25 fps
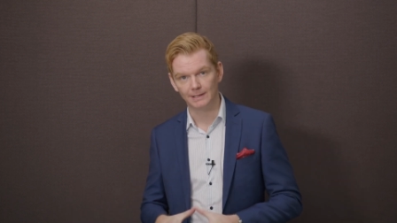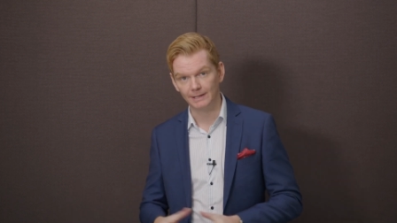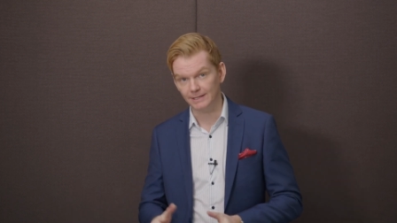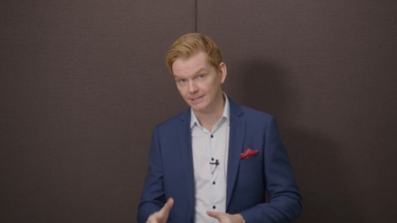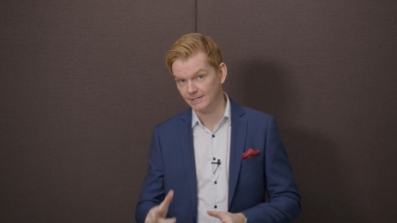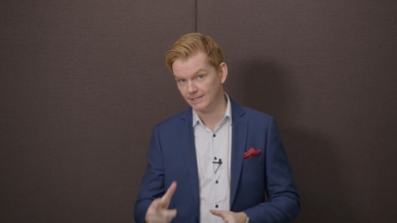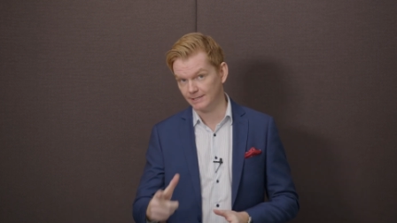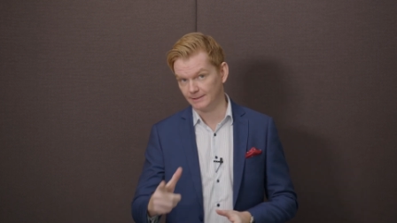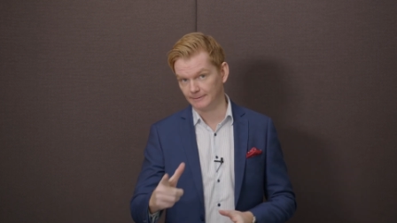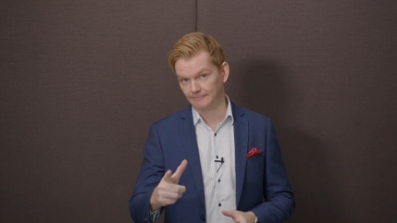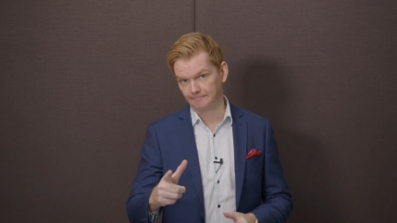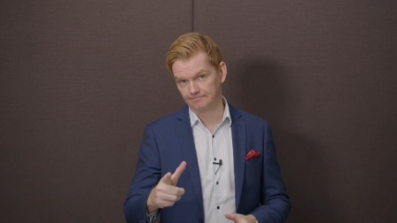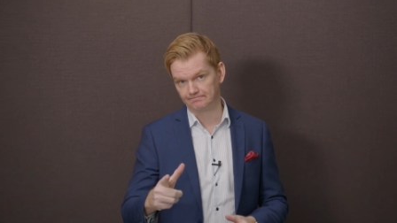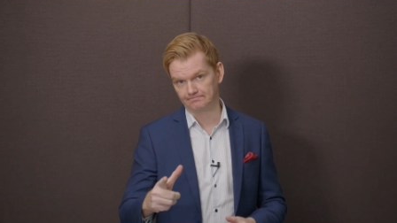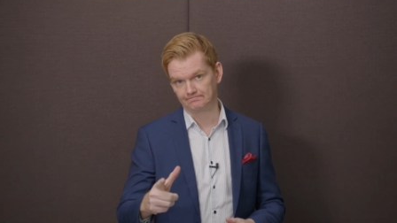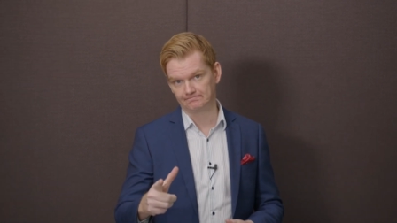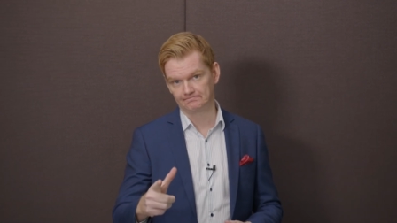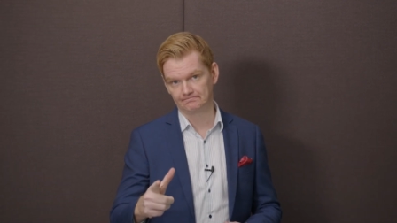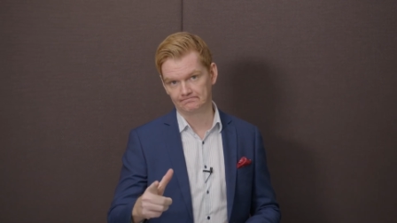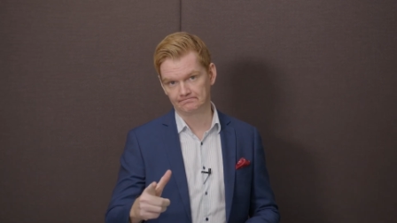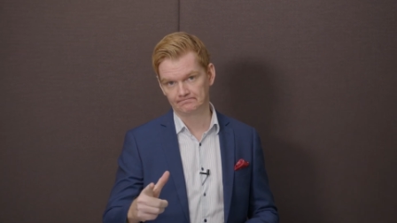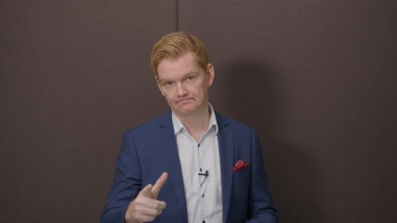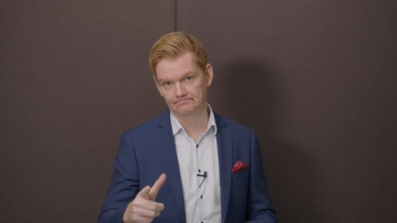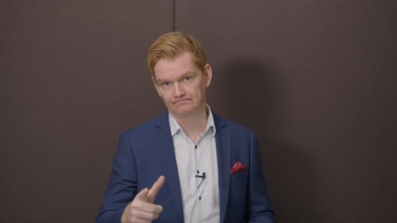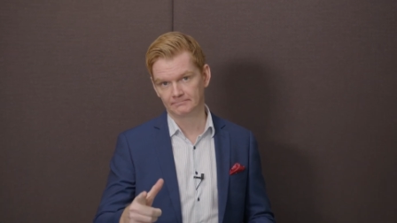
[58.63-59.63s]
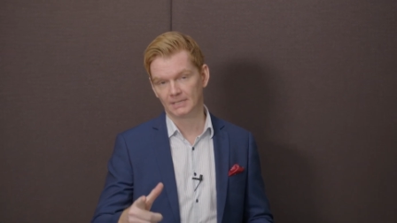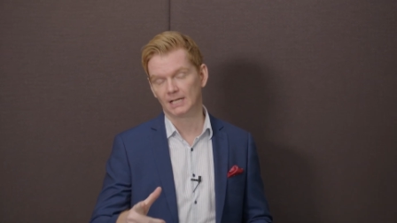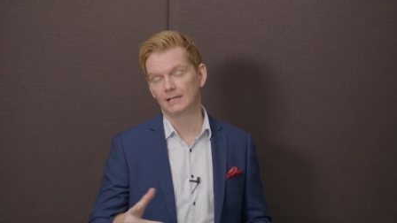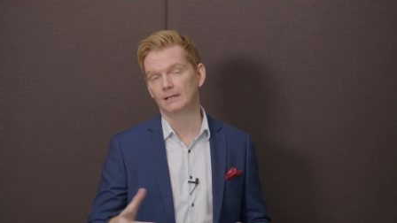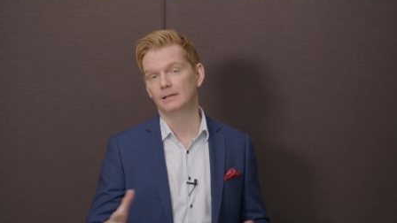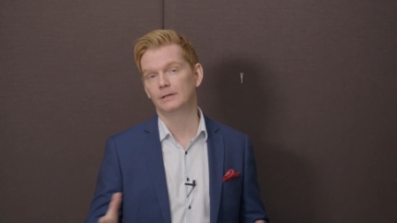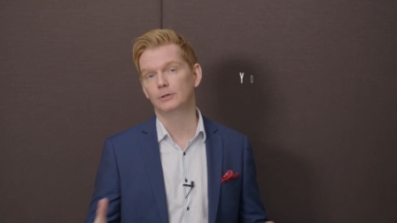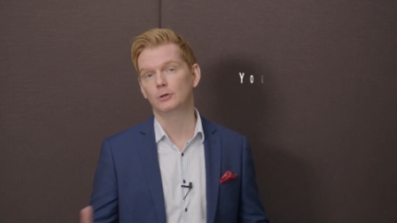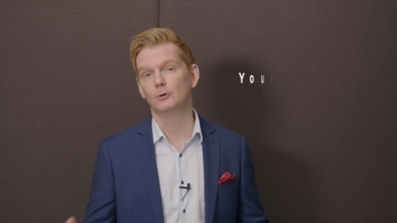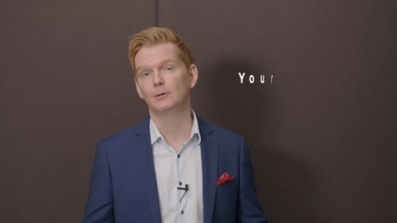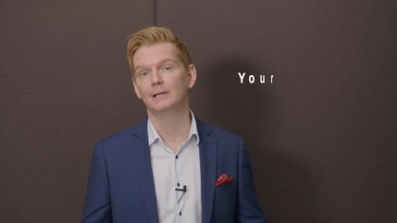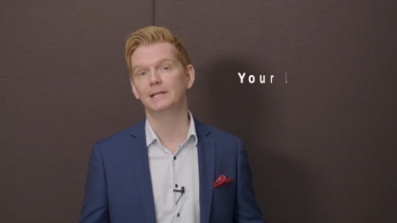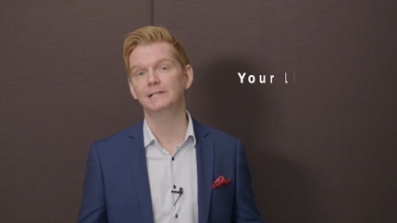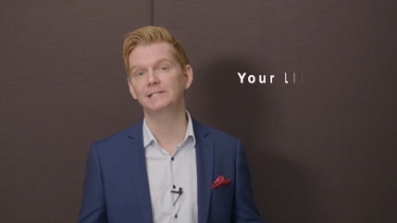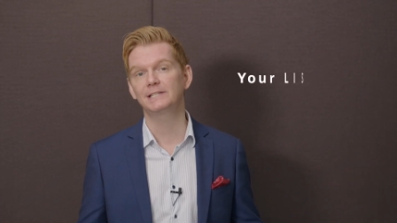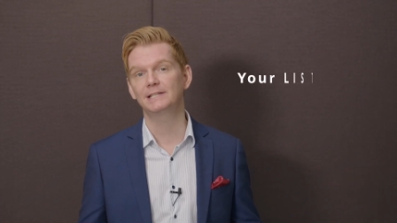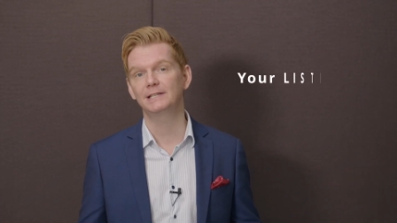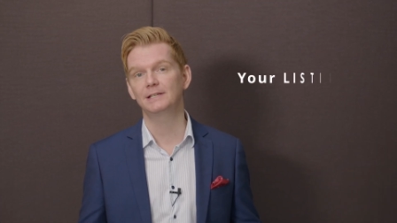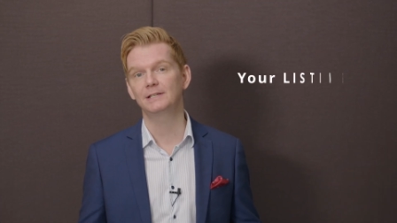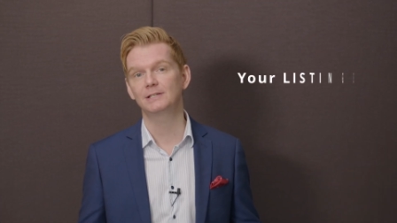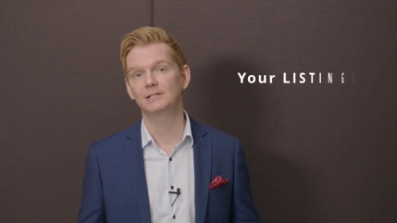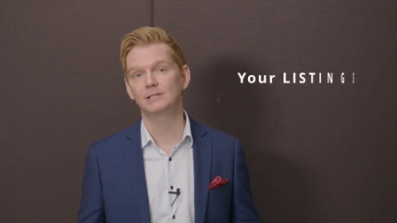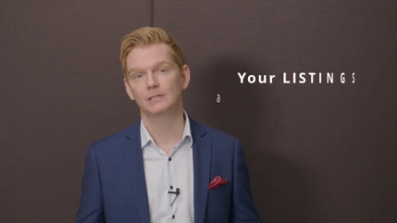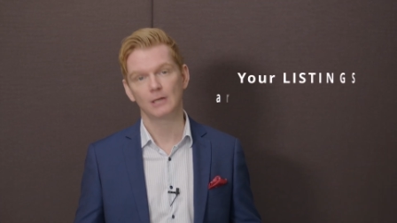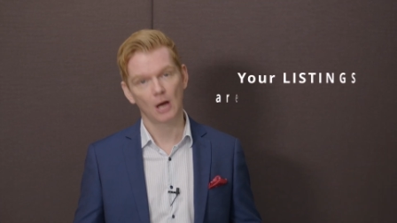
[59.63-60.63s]
listen, your
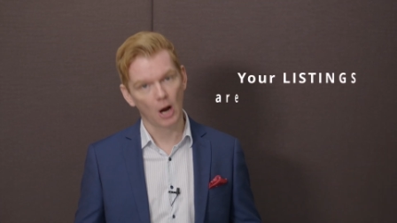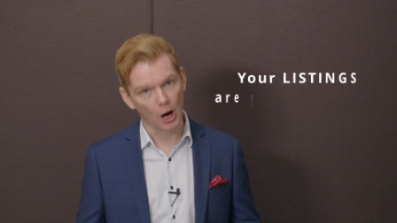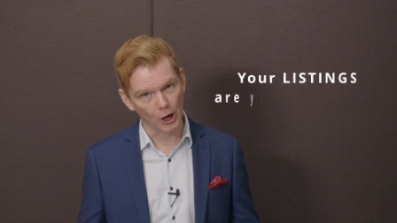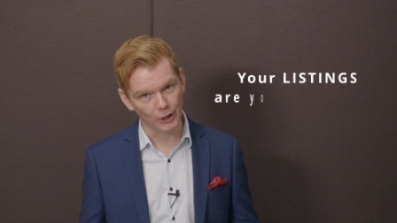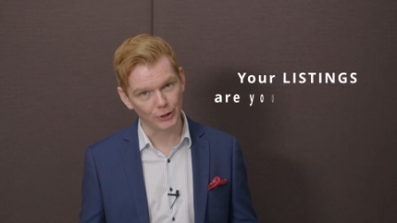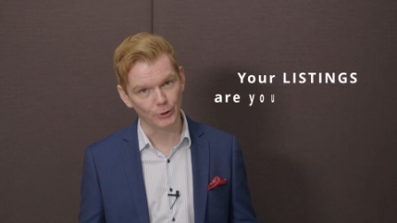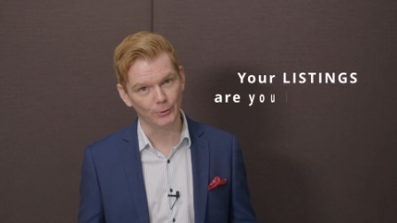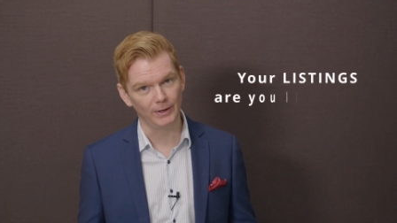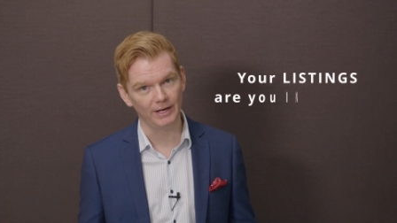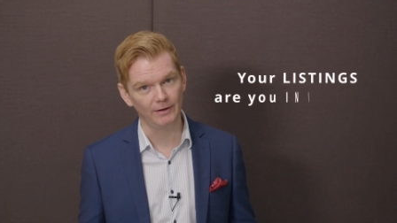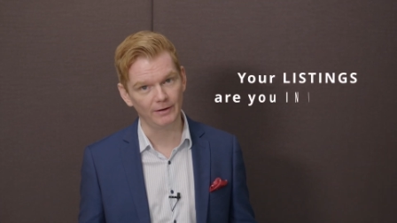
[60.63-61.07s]
listings are your